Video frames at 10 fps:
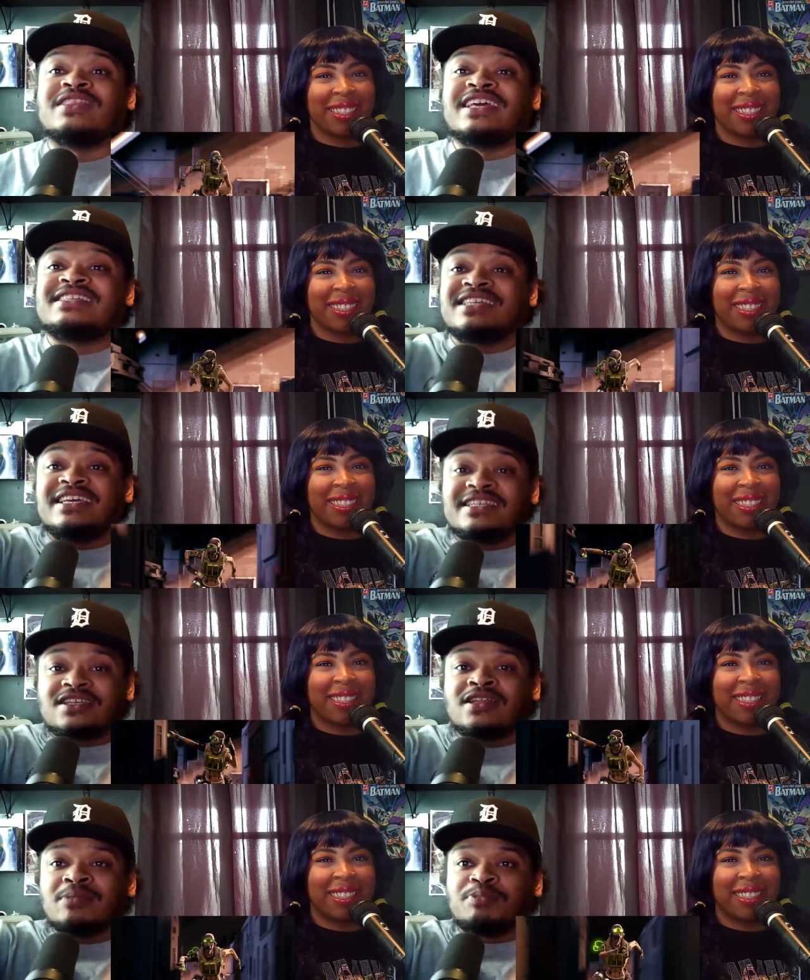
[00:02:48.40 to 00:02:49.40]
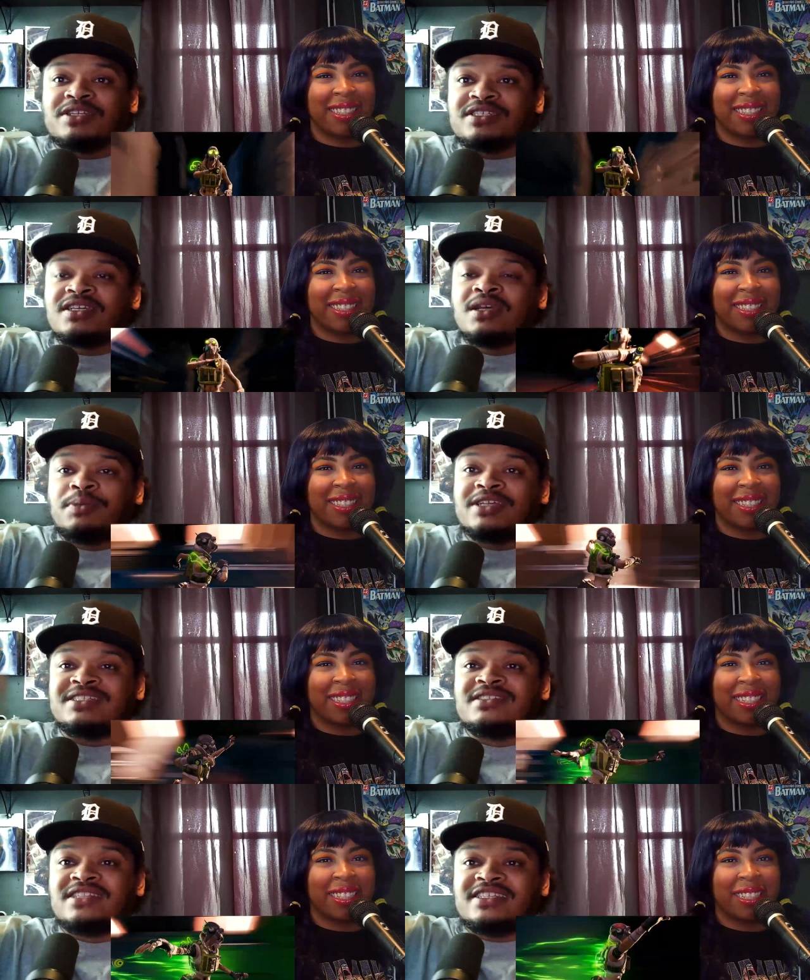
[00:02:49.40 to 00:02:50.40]
Speaker 1: This is Olympus
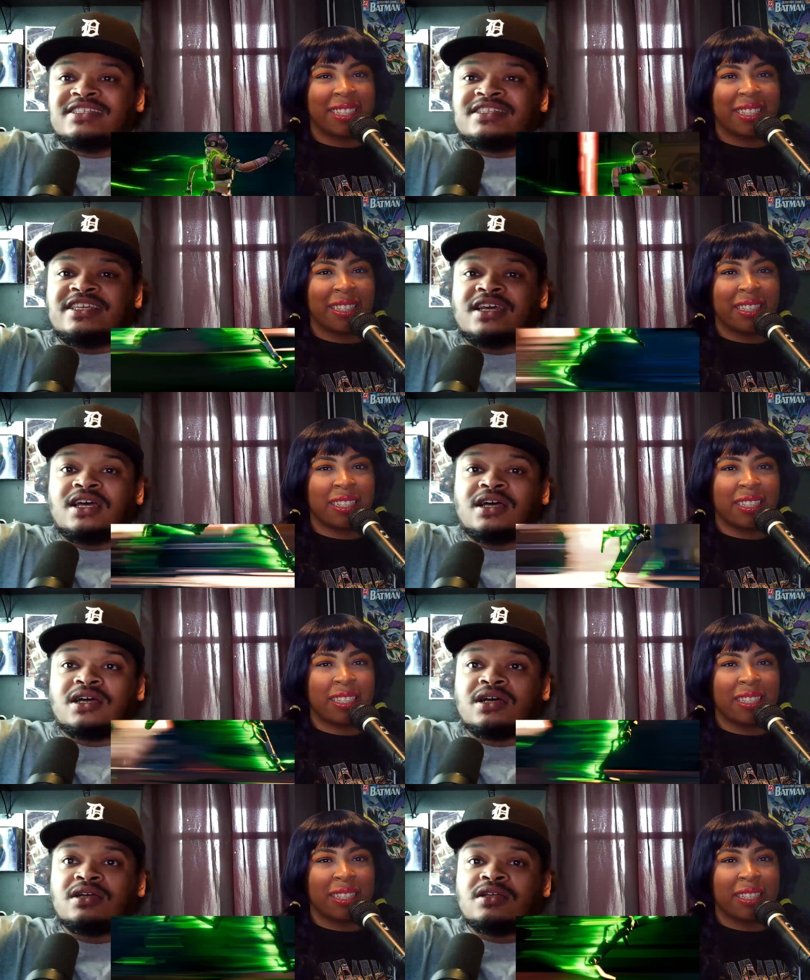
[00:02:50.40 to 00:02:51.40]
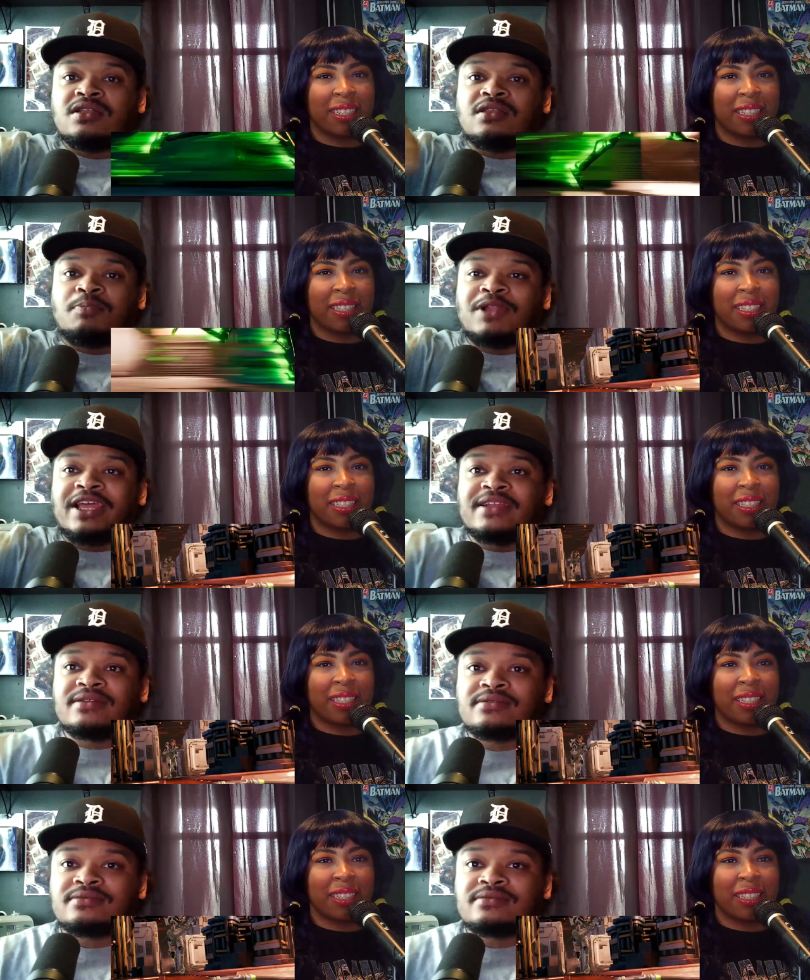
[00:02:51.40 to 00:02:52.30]
because this is the plane.